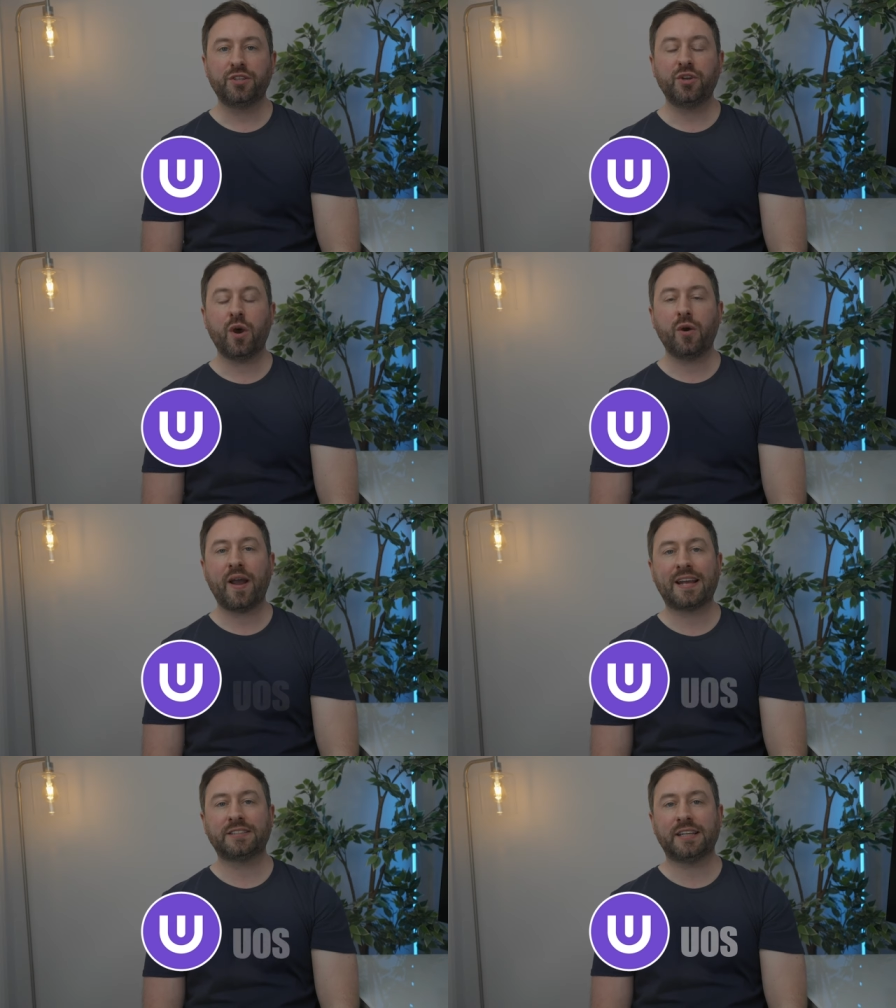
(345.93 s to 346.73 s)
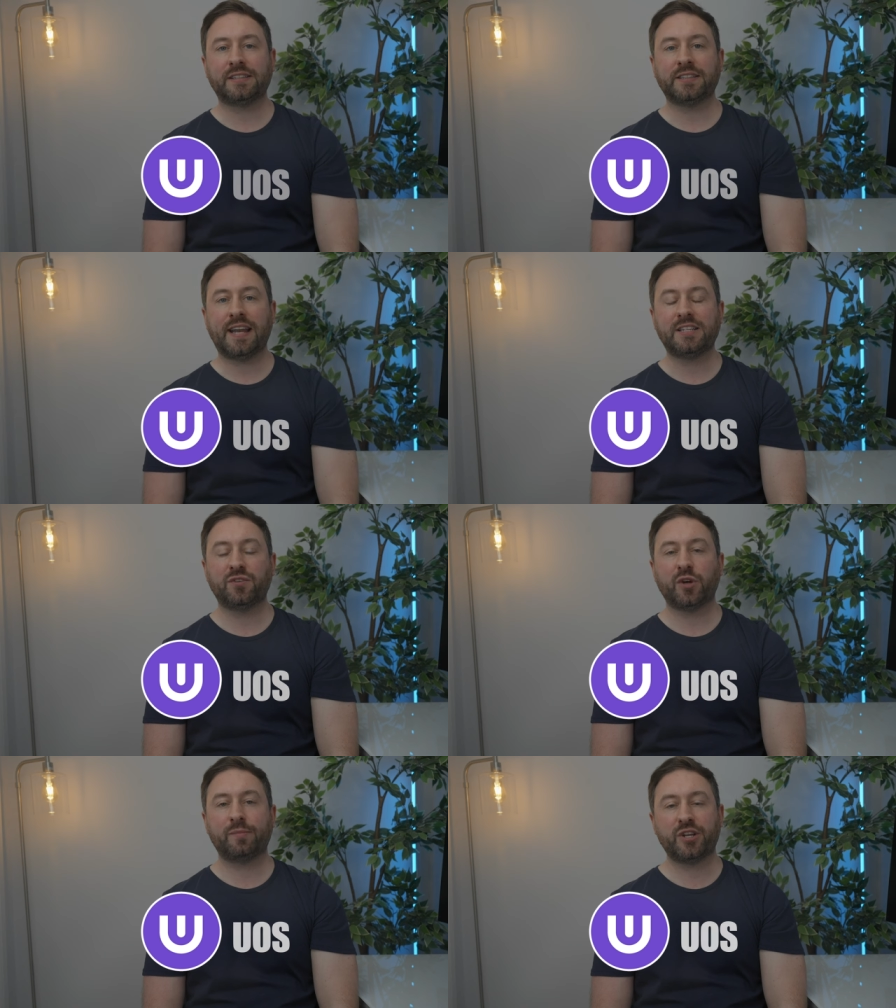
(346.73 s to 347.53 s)
UOS is the
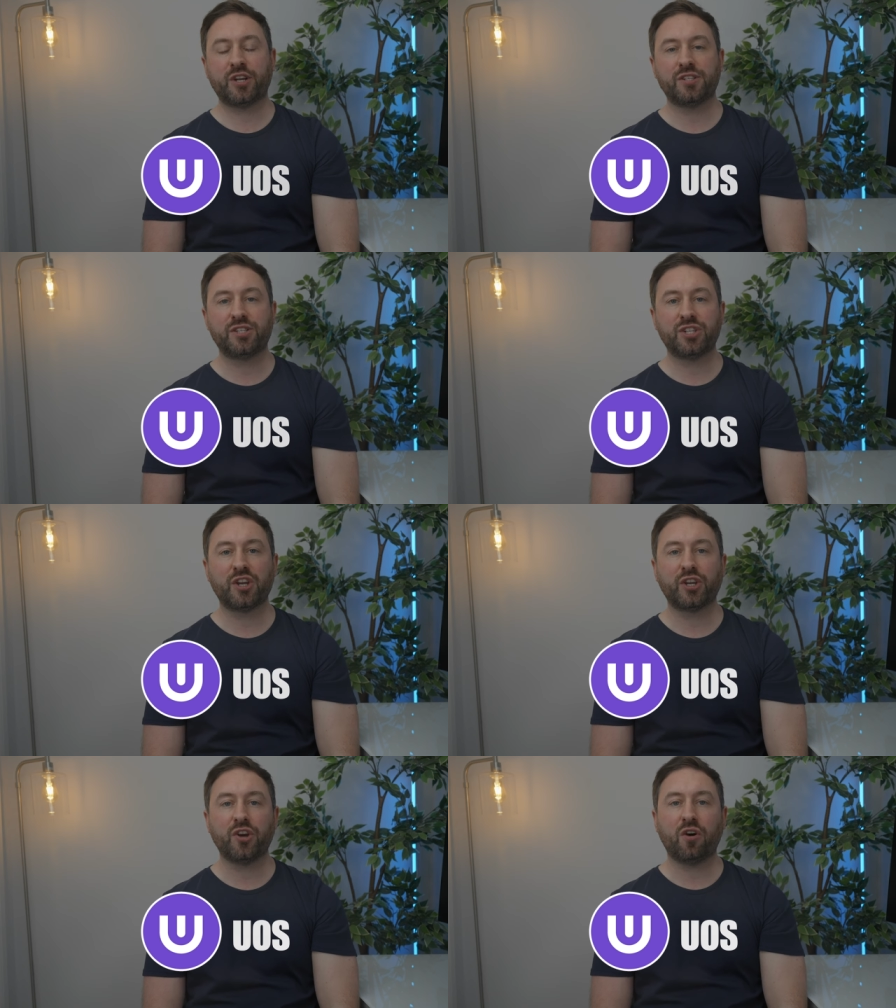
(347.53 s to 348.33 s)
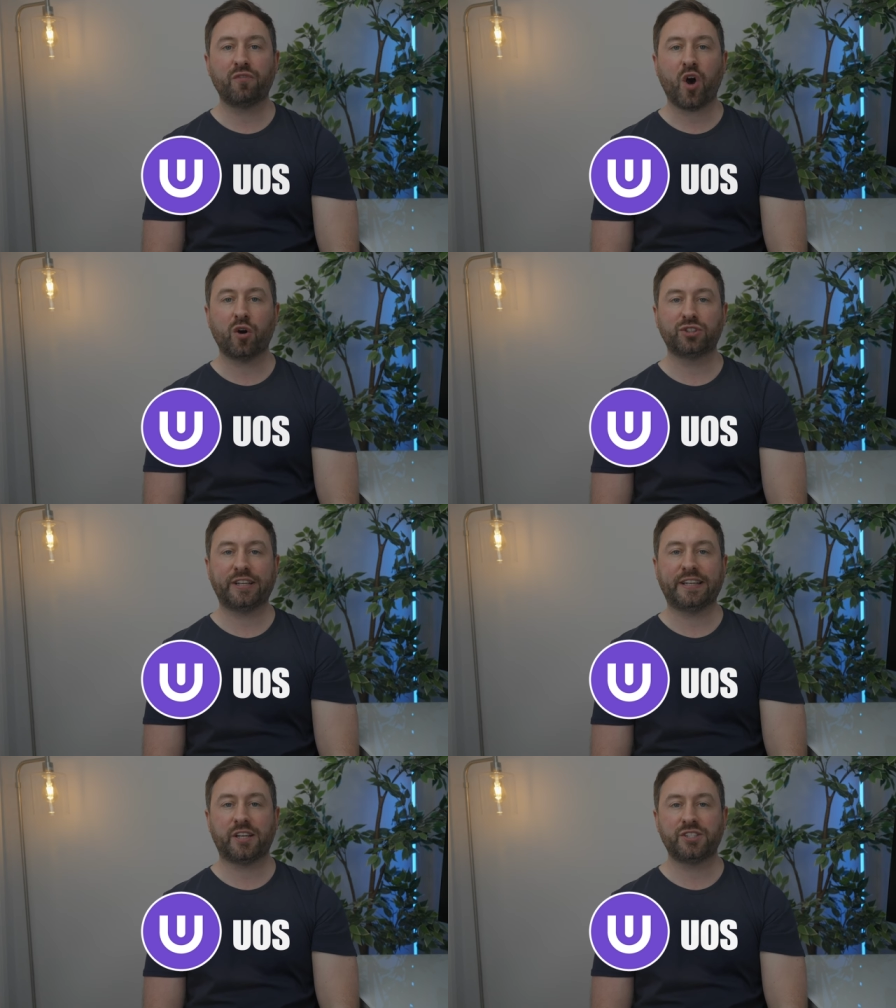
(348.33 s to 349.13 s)
native cryptocurrency token of the Ultra
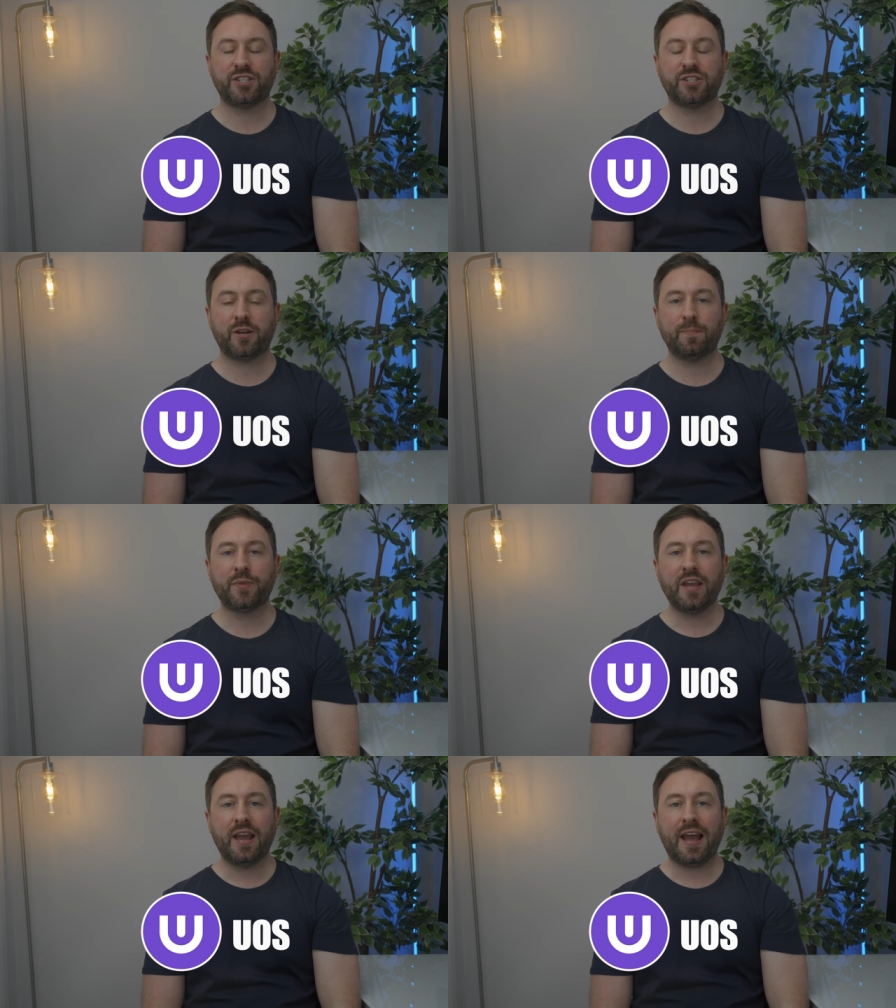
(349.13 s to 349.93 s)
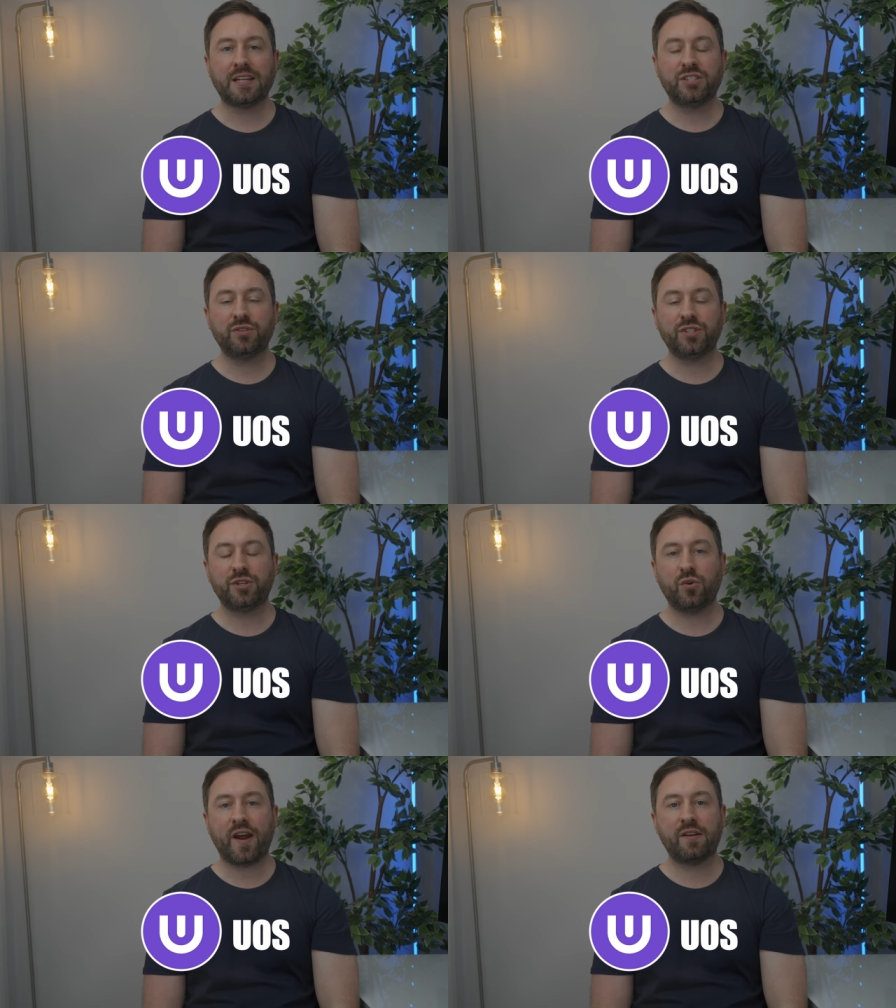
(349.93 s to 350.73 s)
ecosystem and is used
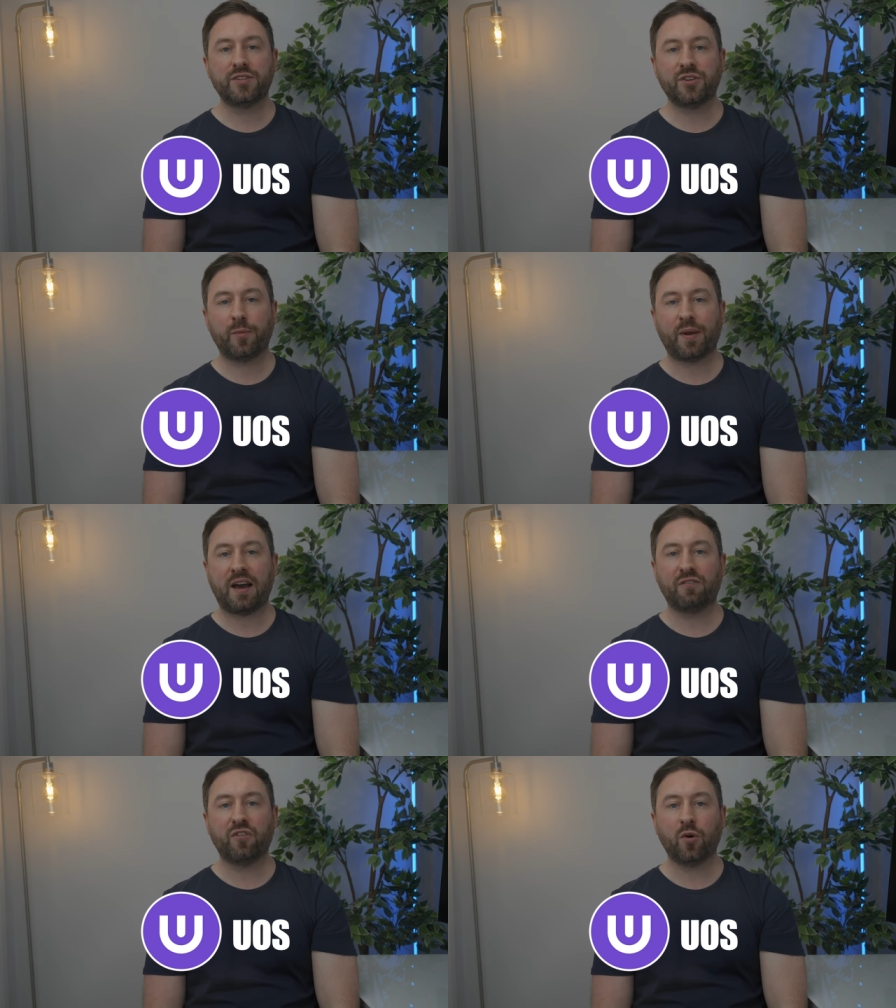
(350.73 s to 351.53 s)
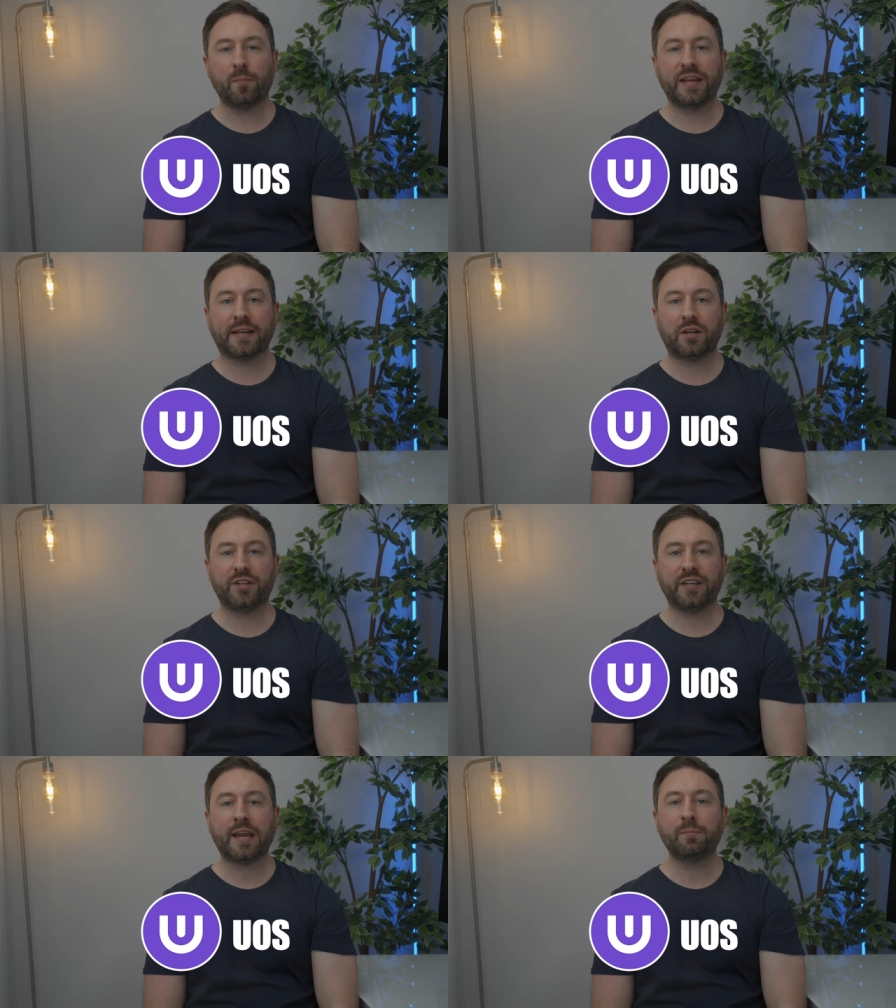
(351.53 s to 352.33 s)
in all areas of the platform,
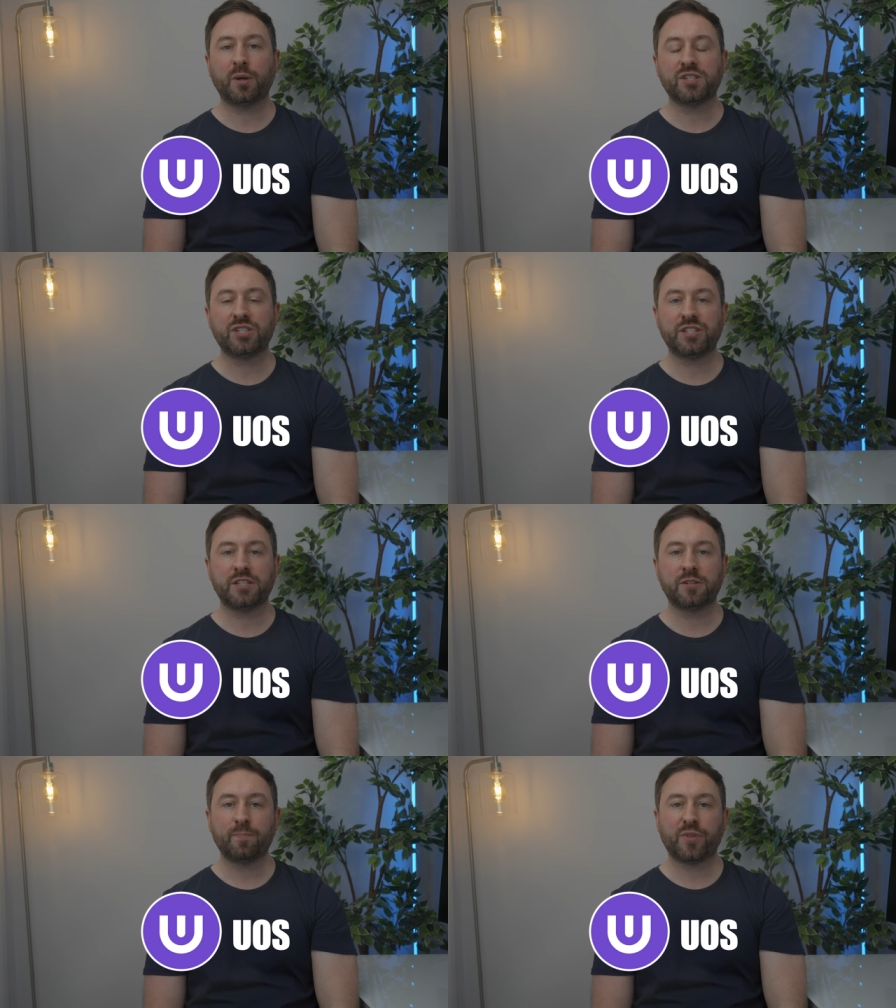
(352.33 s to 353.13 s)
including game purchases,